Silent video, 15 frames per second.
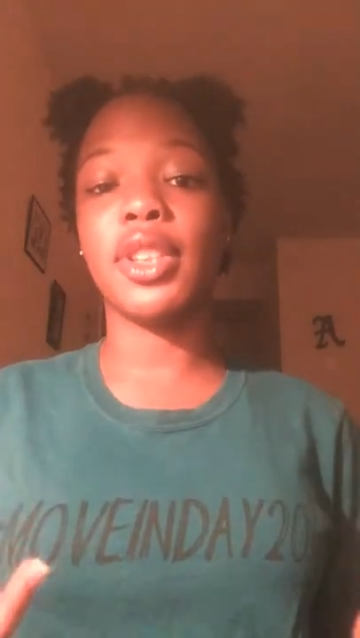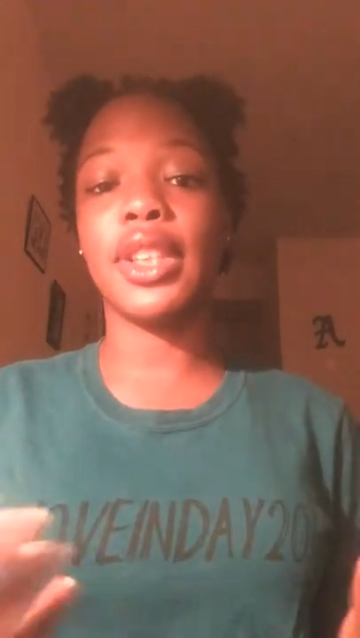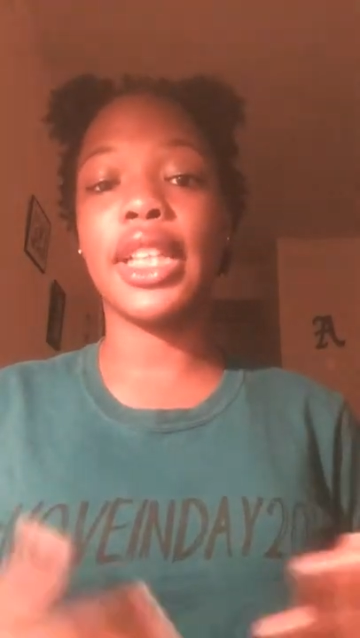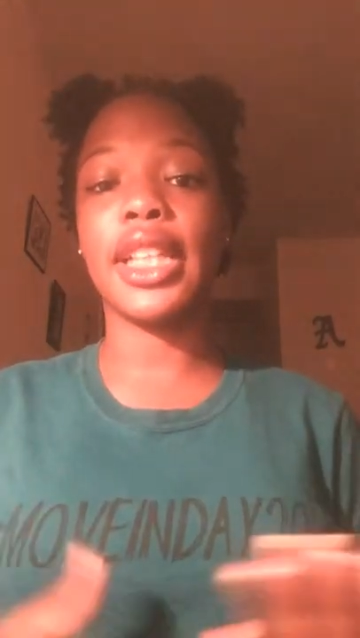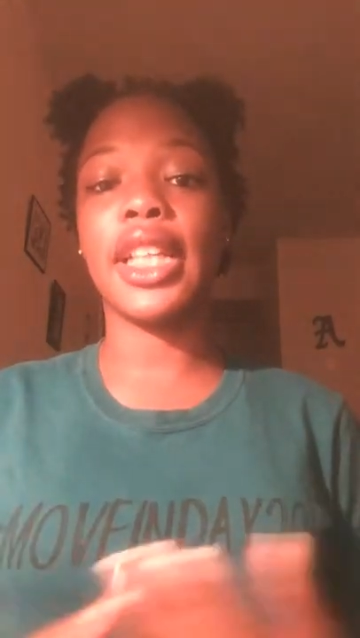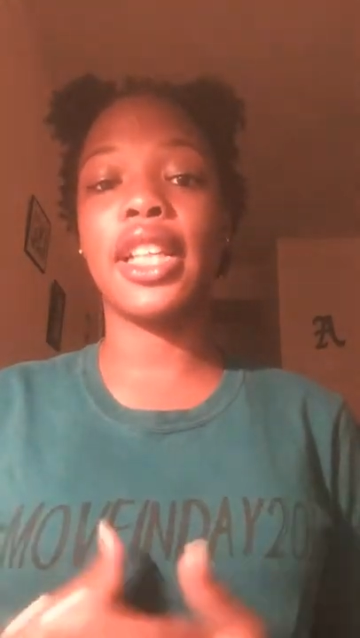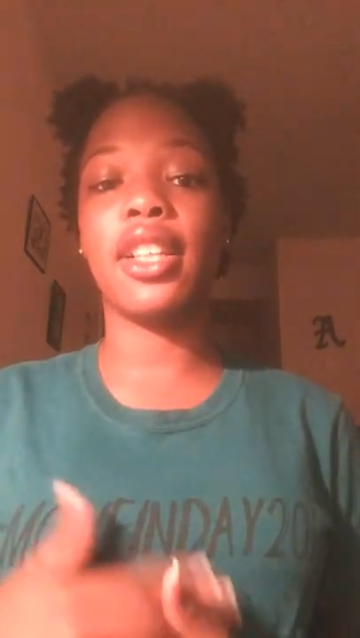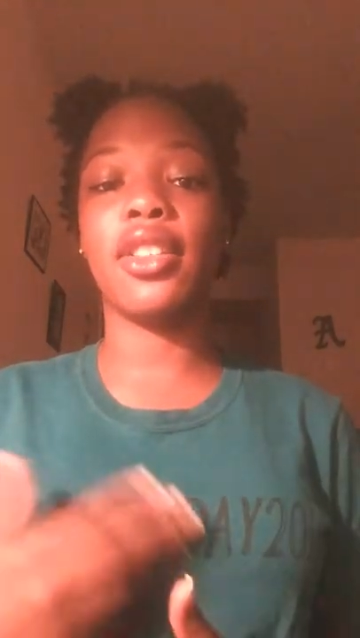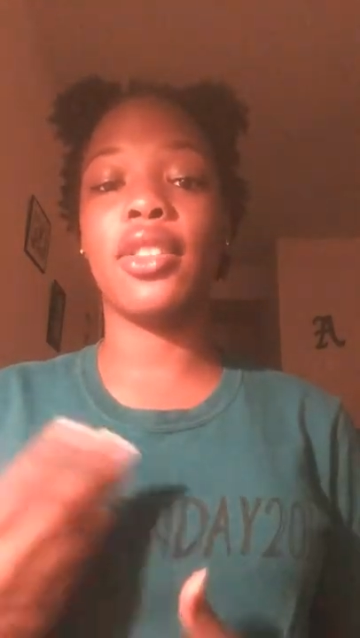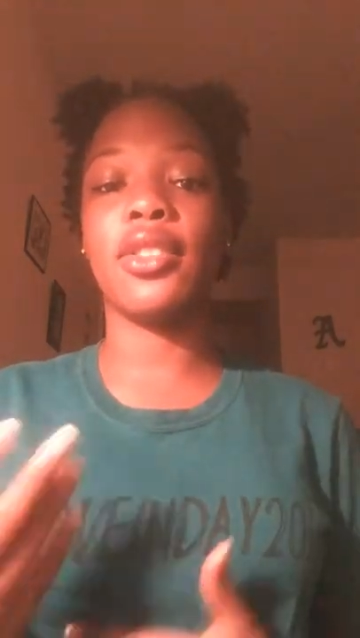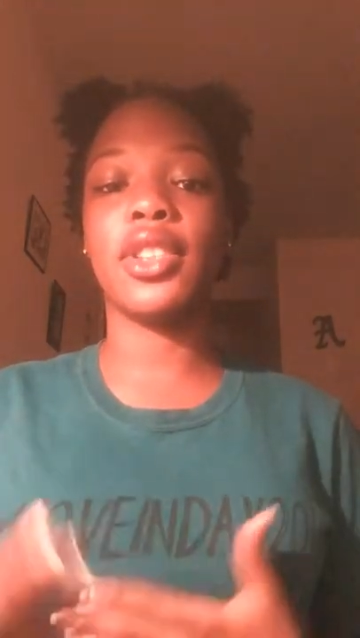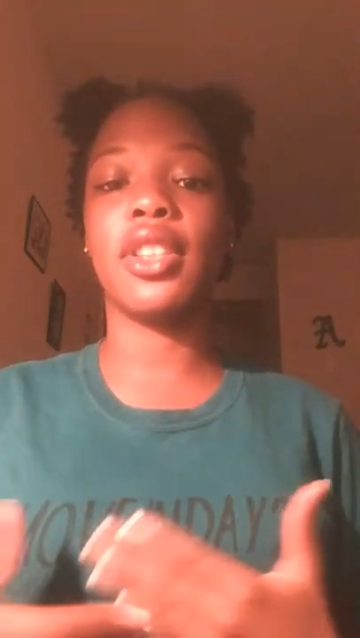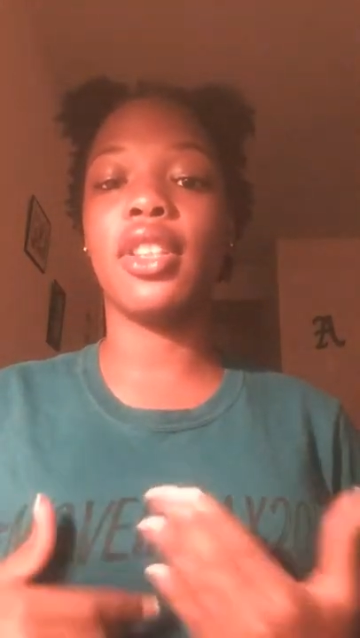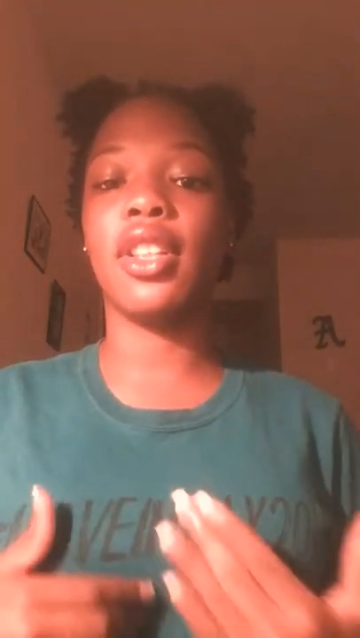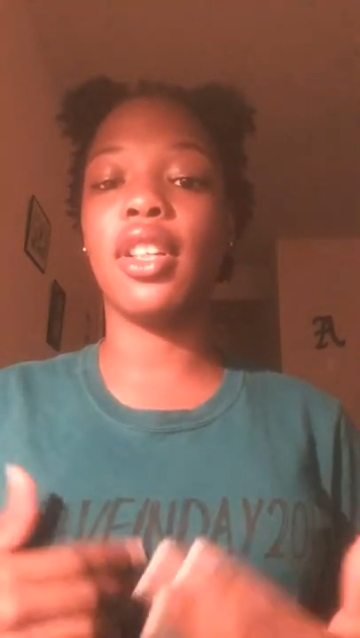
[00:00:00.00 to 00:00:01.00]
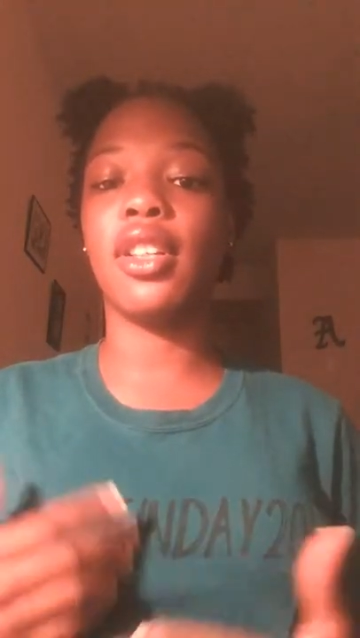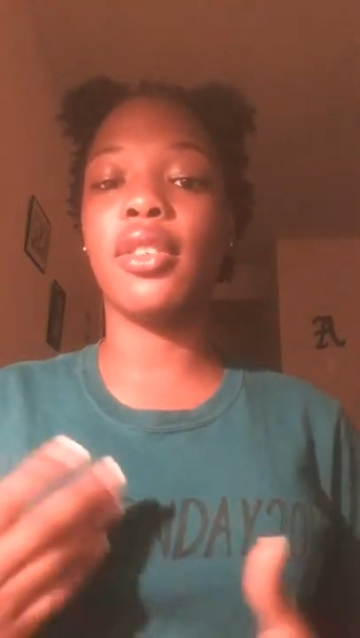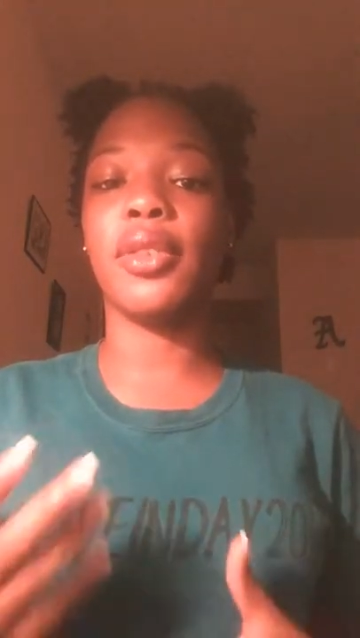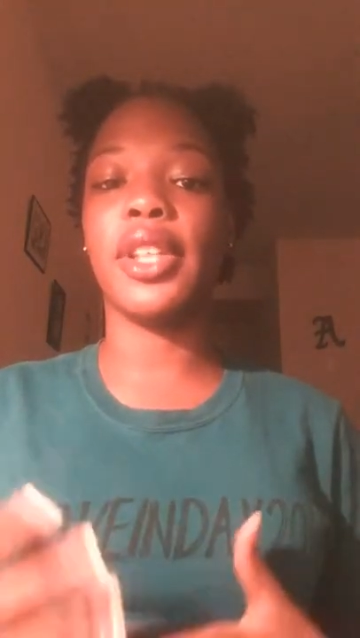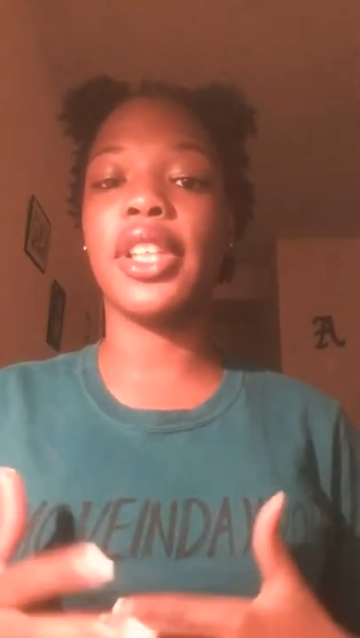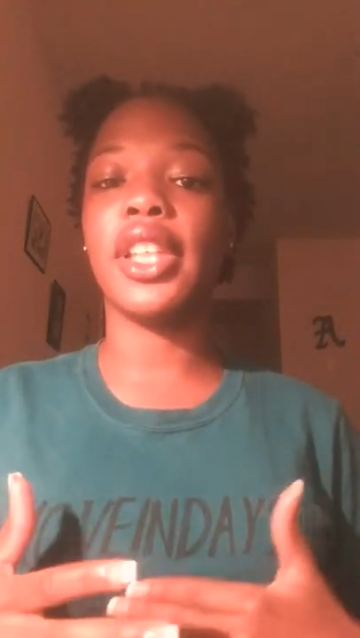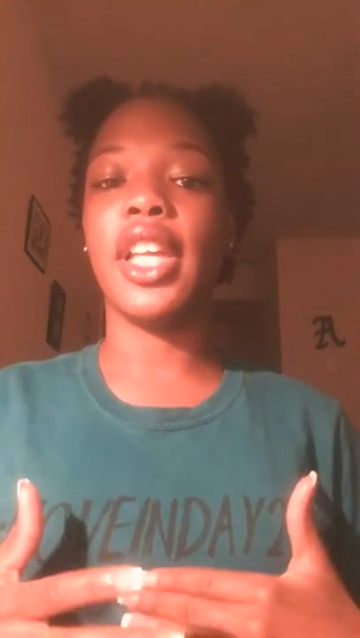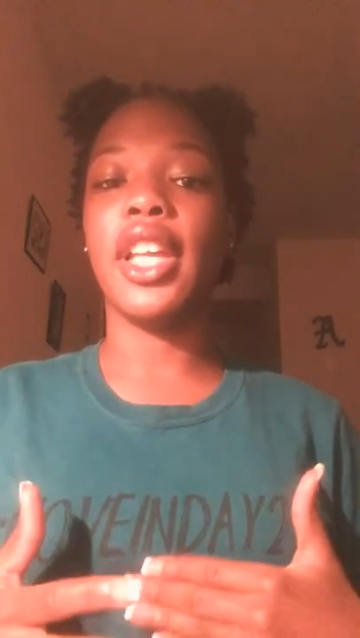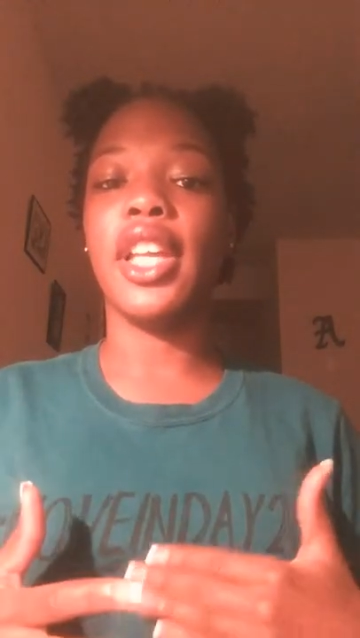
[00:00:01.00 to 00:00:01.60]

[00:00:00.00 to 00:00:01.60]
So that kind of goes along with